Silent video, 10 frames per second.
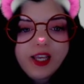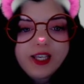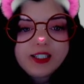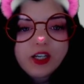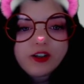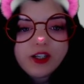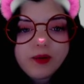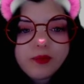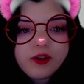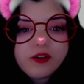is our
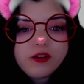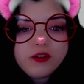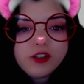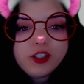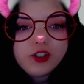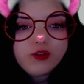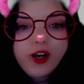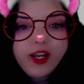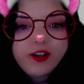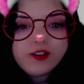number.
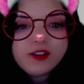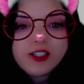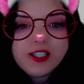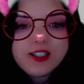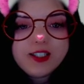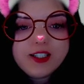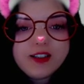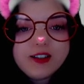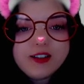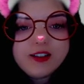Triangles is
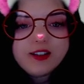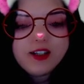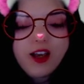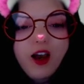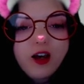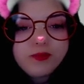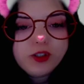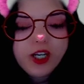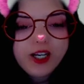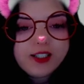the
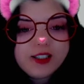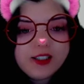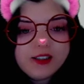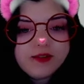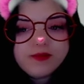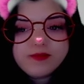object.